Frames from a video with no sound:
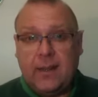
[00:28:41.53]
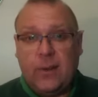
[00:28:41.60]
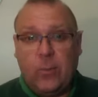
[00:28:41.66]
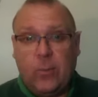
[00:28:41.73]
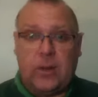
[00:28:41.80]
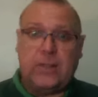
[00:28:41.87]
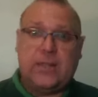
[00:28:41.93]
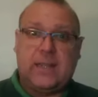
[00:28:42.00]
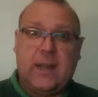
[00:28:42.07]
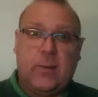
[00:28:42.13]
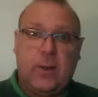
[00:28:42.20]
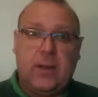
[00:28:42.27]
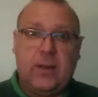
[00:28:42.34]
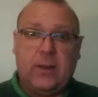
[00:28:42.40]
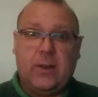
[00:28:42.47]
What's
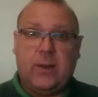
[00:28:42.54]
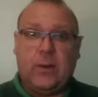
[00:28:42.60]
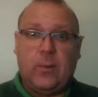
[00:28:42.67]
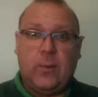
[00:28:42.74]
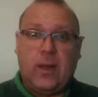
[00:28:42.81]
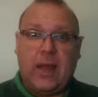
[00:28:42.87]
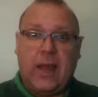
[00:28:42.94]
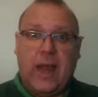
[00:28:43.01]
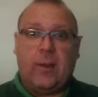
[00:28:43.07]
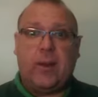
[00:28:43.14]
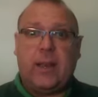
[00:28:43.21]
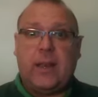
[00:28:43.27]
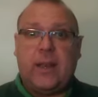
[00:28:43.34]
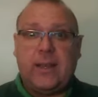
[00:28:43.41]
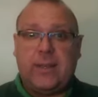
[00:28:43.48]
going on? How are
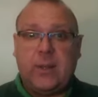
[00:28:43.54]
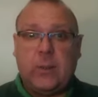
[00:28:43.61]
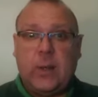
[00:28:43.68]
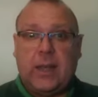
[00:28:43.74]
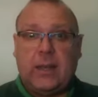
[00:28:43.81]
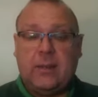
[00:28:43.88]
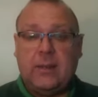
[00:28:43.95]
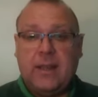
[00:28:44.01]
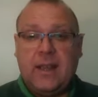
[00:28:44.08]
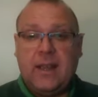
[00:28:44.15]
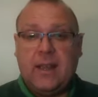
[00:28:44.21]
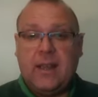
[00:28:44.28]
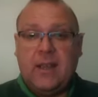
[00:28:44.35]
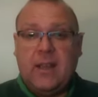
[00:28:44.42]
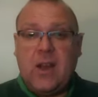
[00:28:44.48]
you doing?
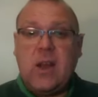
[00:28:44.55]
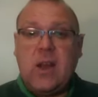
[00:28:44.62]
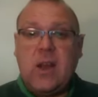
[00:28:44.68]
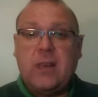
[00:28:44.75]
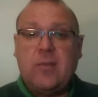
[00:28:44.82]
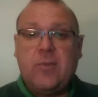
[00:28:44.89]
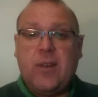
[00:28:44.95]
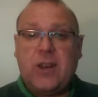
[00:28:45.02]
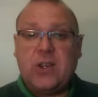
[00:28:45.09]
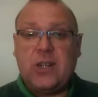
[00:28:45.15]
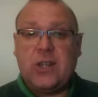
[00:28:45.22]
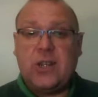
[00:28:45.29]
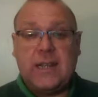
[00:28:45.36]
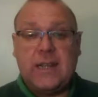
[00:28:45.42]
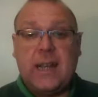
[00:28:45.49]
Her confession
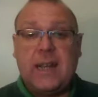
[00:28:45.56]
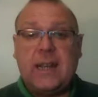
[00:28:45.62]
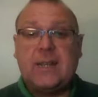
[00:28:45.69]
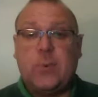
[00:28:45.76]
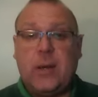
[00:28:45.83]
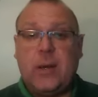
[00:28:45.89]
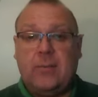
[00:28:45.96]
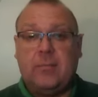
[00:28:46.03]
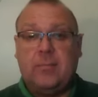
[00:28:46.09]
is, it is well.